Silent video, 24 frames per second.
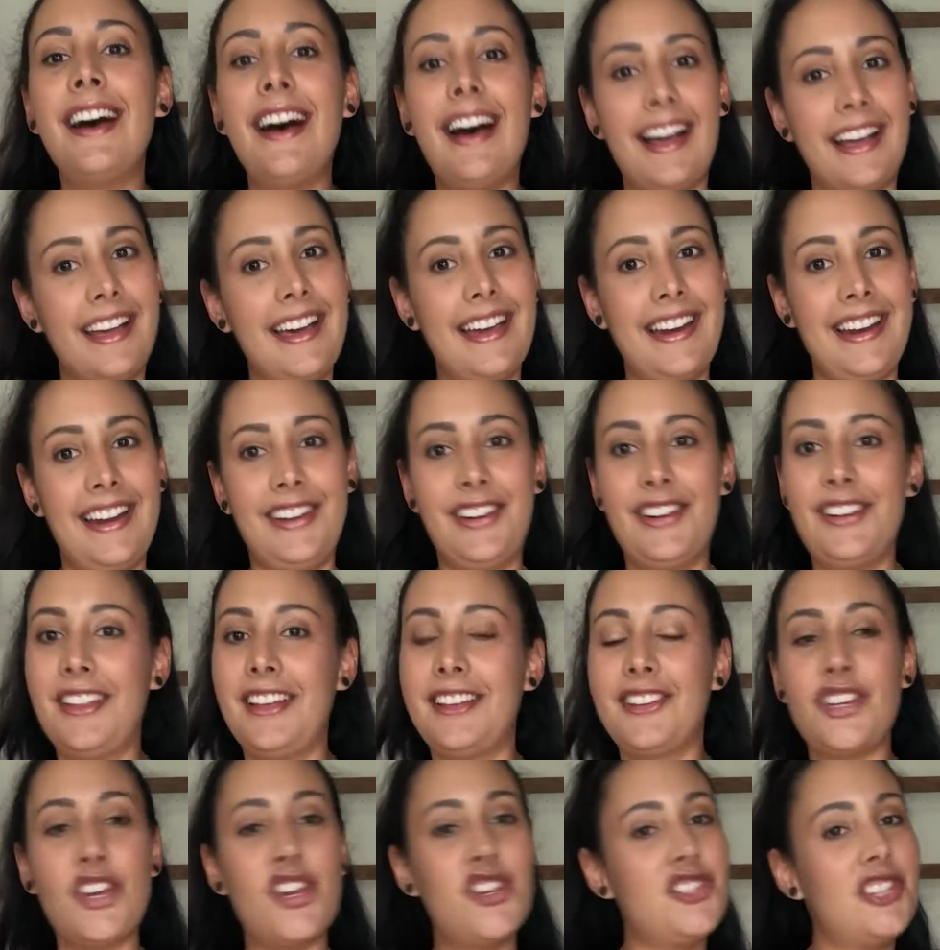I get it, you're
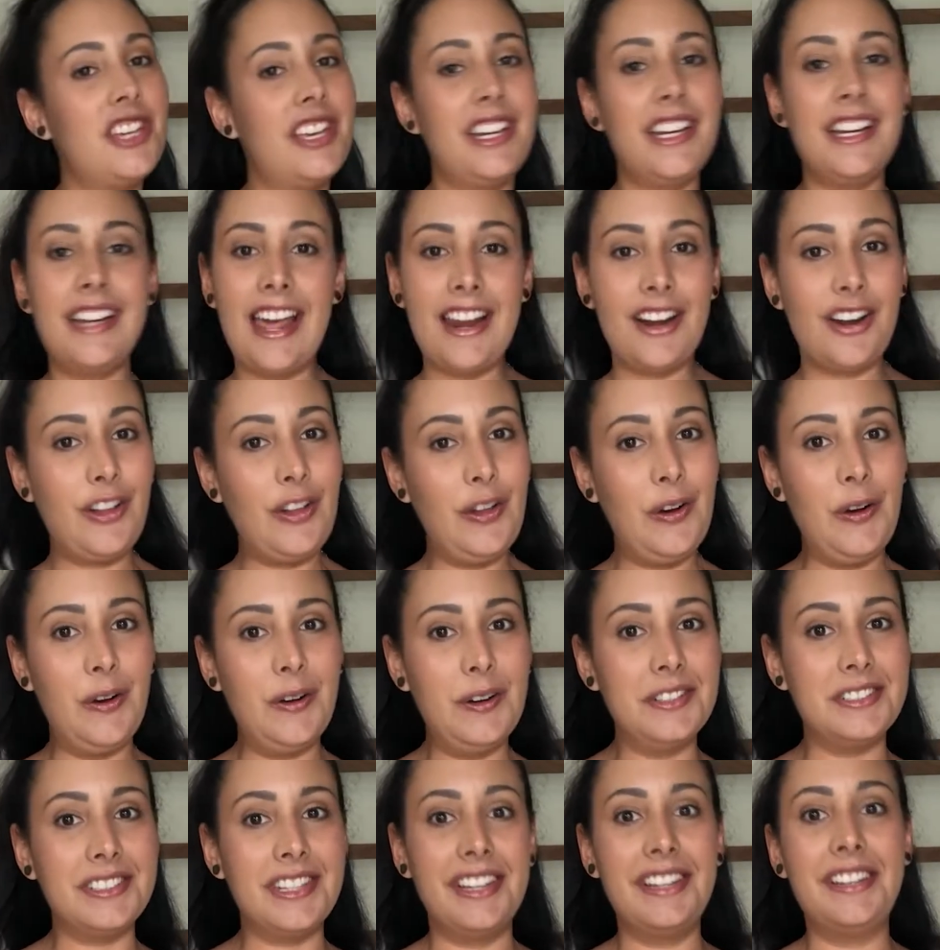like changing in and out of
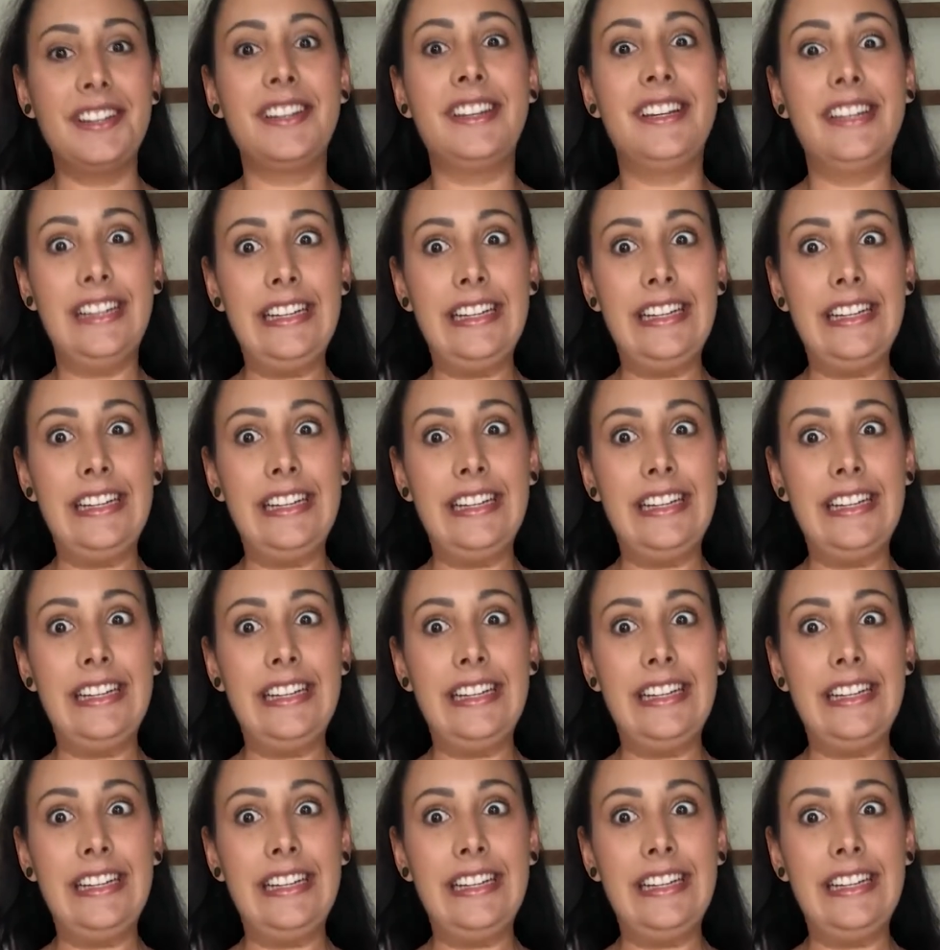clothes, and